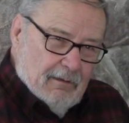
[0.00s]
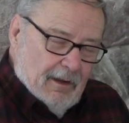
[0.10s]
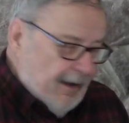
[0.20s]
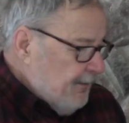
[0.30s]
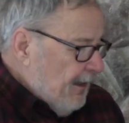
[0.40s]

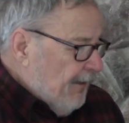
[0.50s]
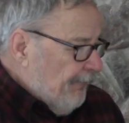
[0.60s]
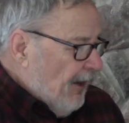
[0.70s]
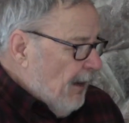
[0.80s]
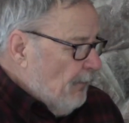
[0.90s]

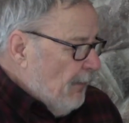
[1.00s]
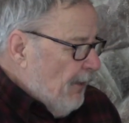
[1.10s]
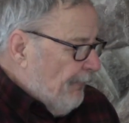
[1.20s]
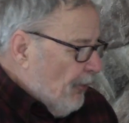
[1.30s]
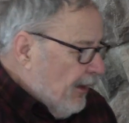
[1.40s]
identify me
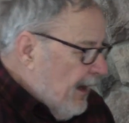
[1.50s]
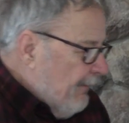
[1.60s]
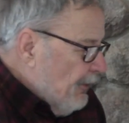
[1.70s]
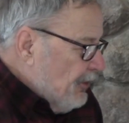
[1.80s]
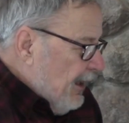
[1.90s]
before I
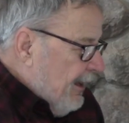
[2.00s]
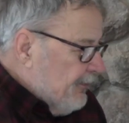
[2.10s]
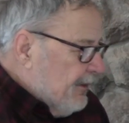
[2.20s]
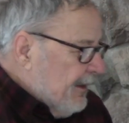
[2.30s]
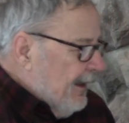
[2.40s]
have a
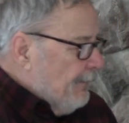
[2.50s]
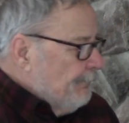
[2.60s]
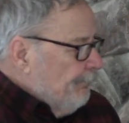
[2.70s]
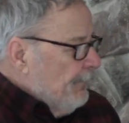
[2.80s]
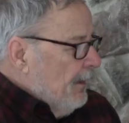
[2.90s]
chance to get them.